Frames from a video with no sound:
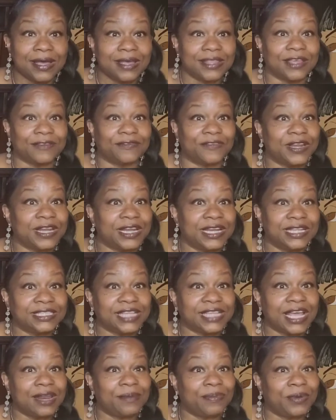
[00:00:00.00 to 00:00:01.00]
the fun and
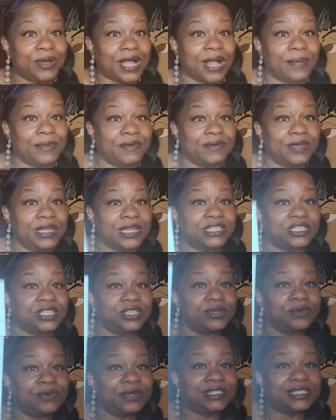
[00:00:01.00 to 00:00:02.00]
exciting book I'll be reading to
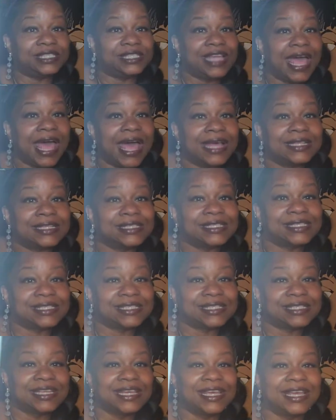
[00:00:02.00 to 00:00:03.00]
you is
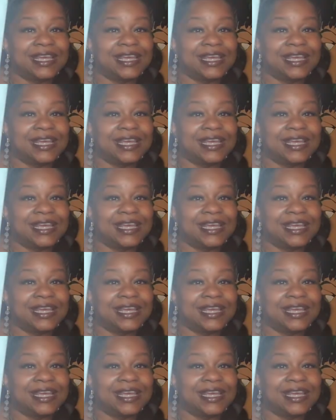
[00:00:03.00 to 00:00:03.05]
Yes.